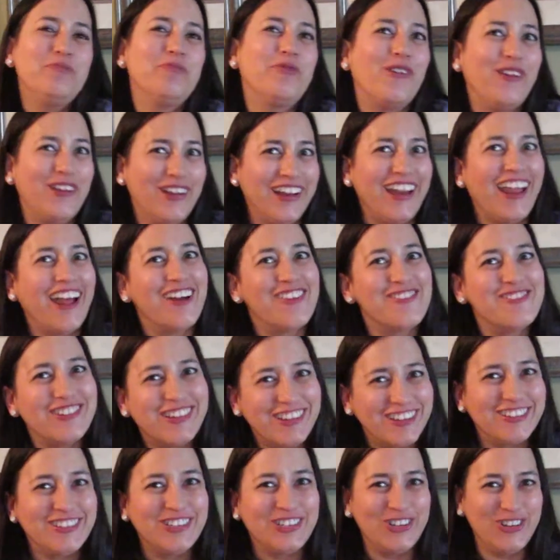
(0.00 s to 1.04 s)
brought it out and
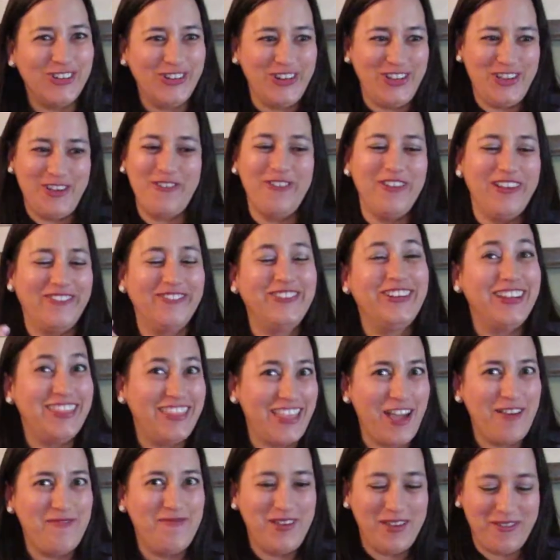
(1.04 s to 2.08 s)
then showed you it, wouldn't
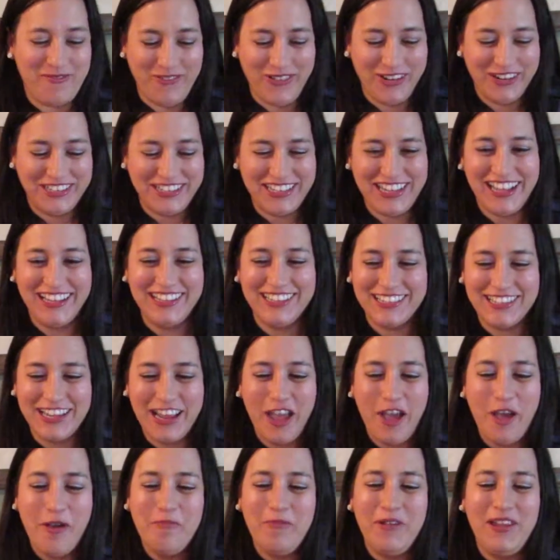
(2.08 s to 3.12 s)
that make more sense?
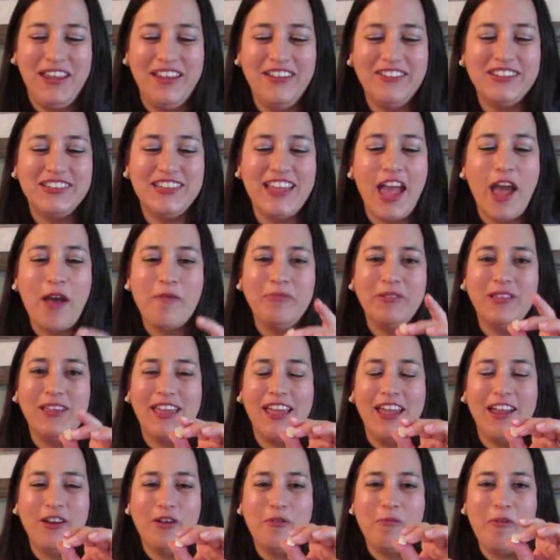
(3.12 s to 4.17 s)
But here's the
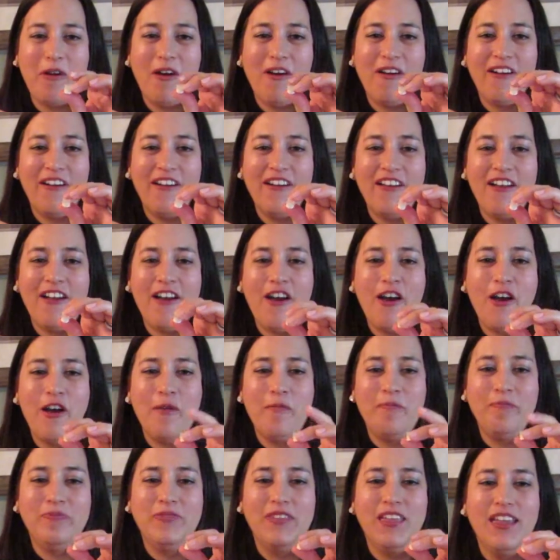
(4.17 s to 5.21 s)
applicator part,
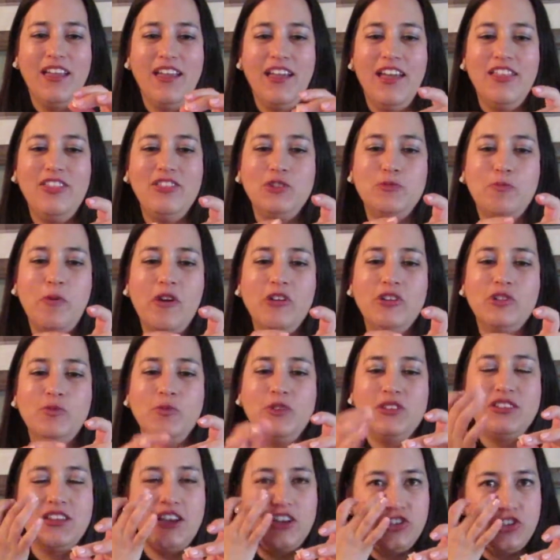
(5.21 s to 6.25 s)
um, and this part is
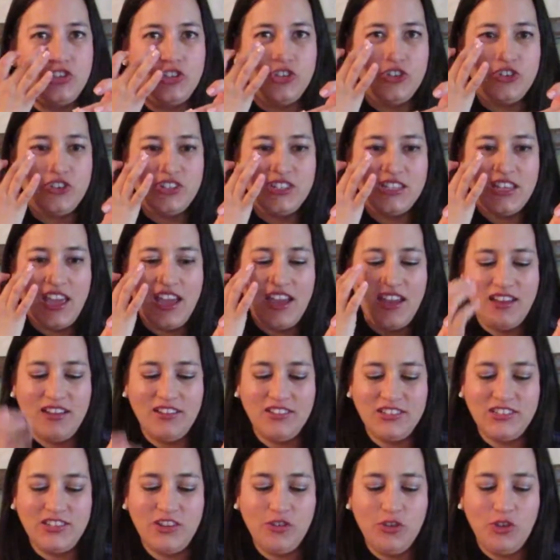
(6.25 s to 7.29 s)
what touches your
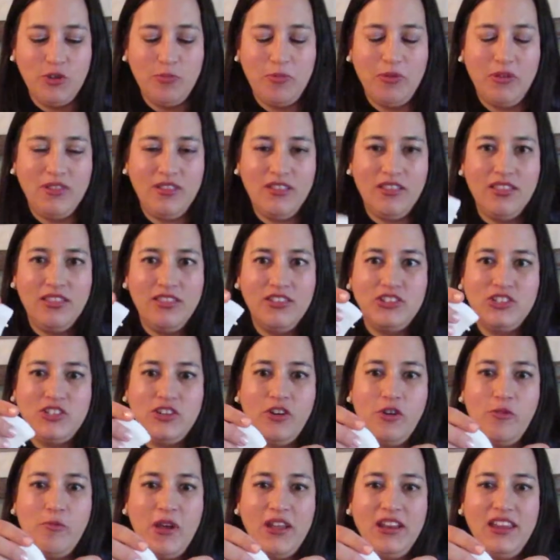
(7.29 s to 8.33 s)
skin. So you put the
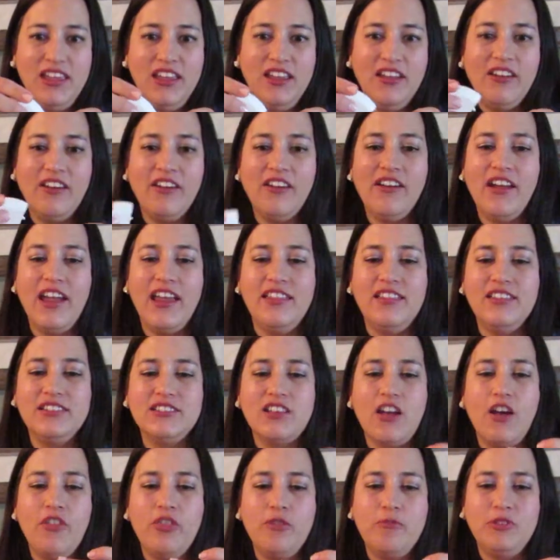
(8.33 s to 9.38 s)
serum on here and it's
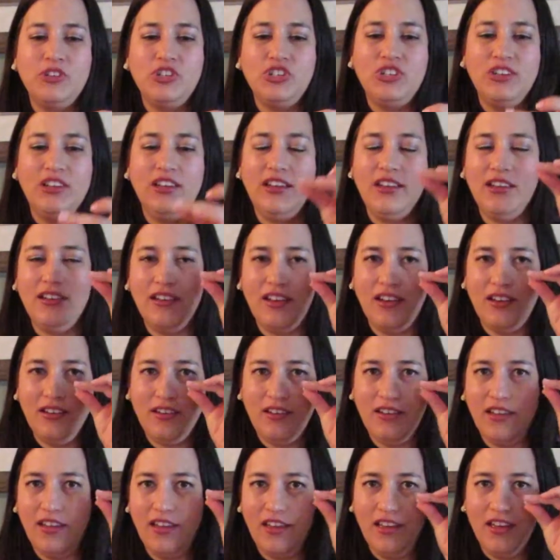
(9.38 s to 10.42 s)
on the machine
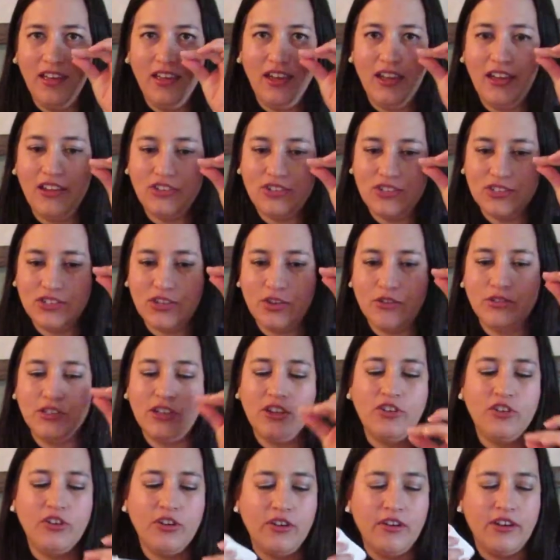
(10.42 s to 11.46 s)
and it just goes
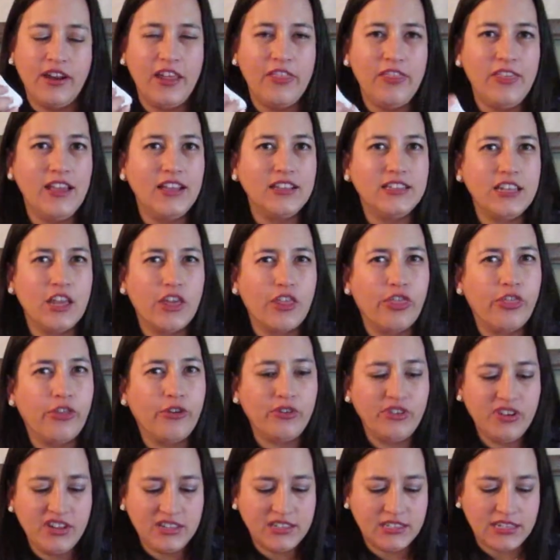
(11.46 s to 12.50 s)
under, I think it's like
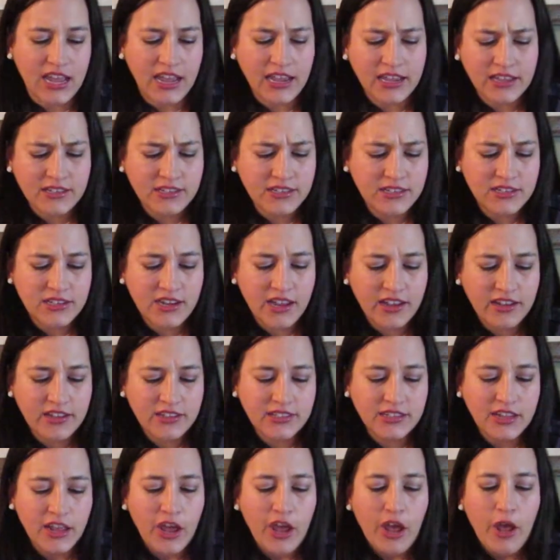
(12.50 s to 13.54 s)
30 seconds it
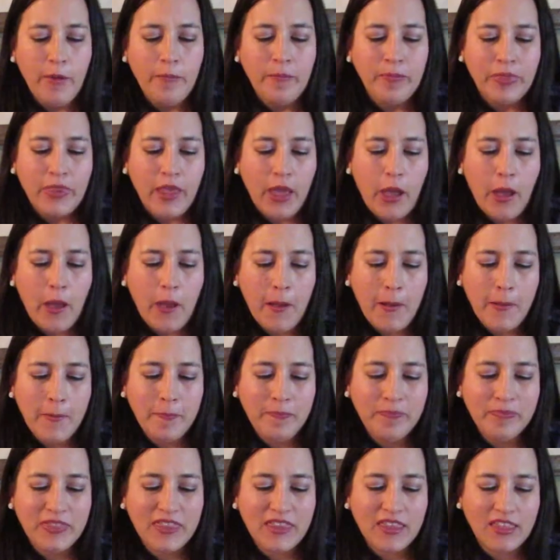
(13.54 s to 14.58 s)
does.
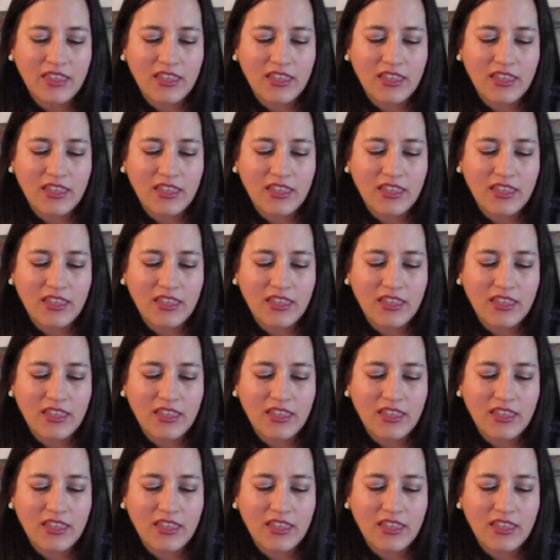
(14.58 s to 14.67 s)
Um,